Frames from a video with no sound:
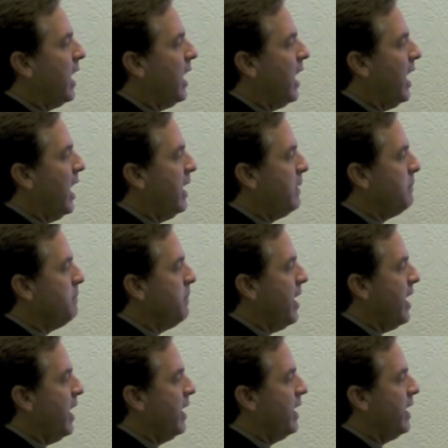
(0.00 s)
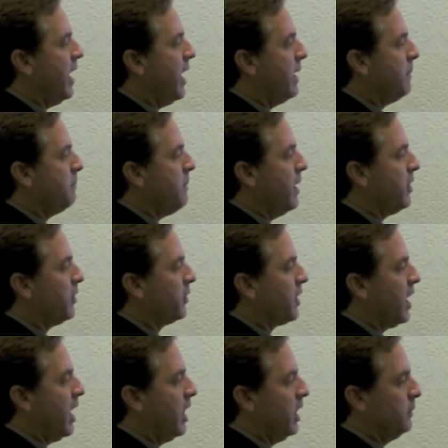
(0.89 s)
I buy a better
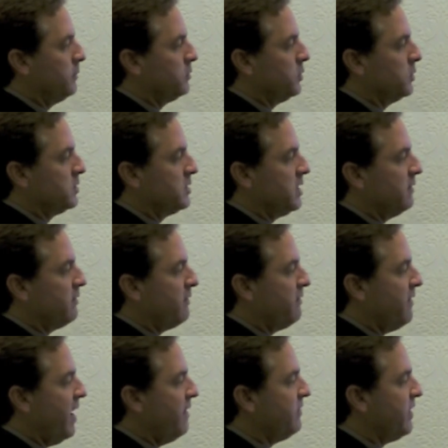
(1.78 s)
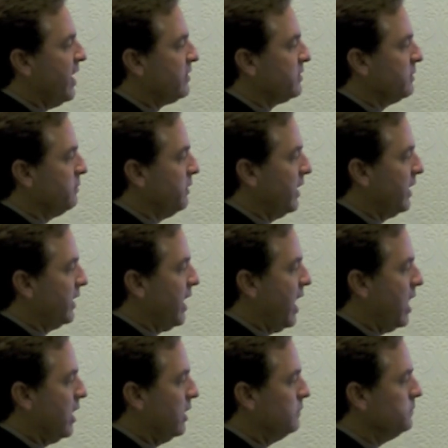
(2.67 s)
column, so instead of a 5,000 plate
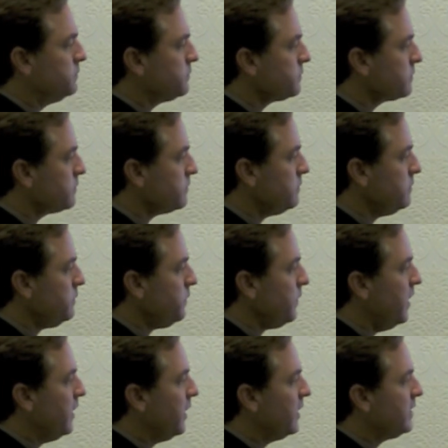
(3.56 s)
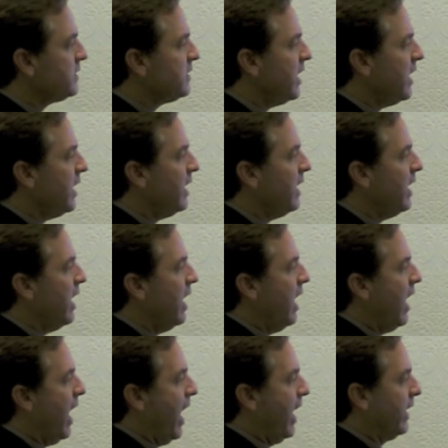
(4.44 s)
column, let's say
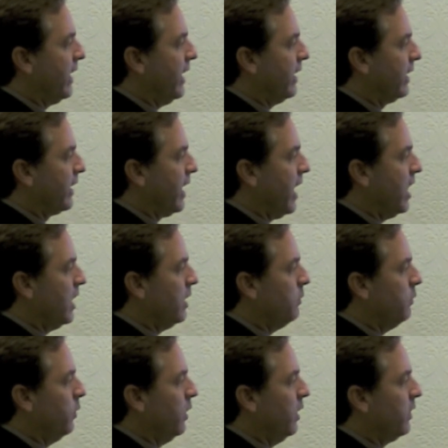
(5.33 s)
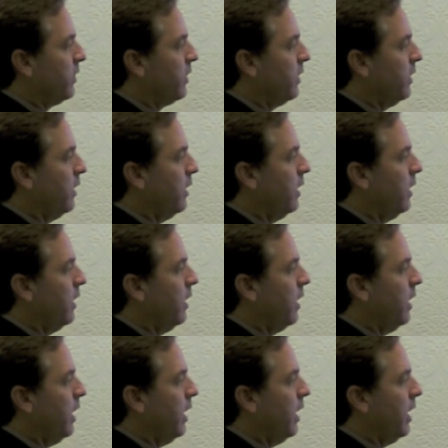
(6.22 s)
I get a column with
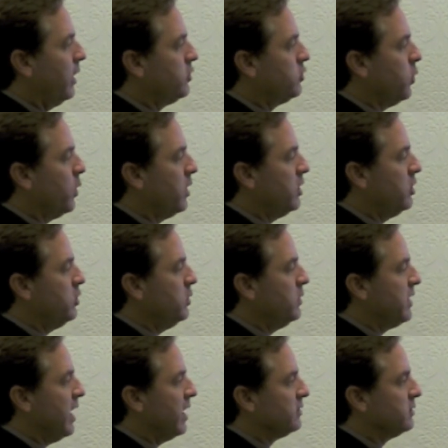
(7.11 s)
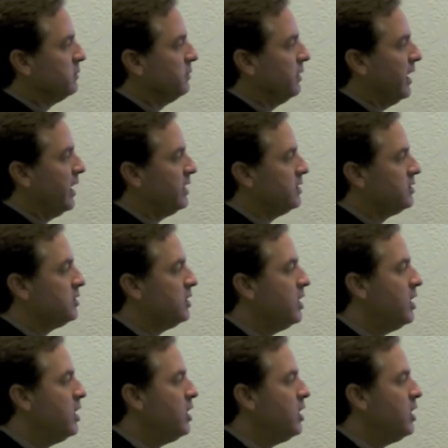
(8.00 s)
22,000 plates.